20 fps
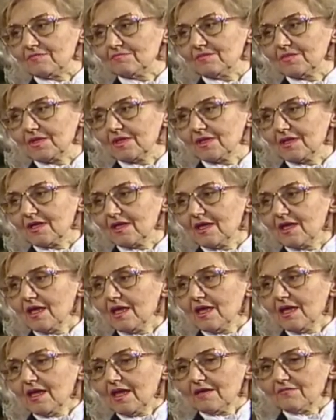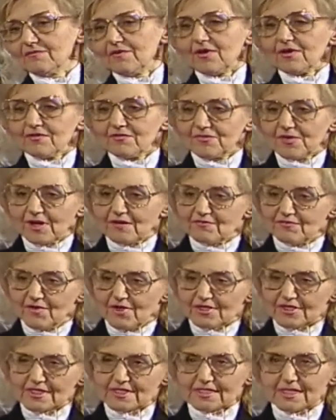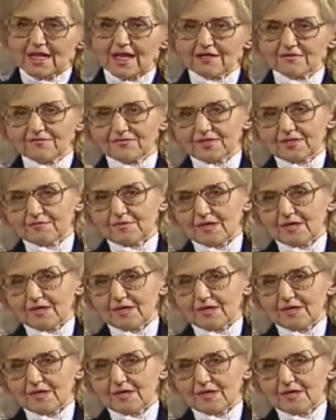Mm -hmm. From what side, from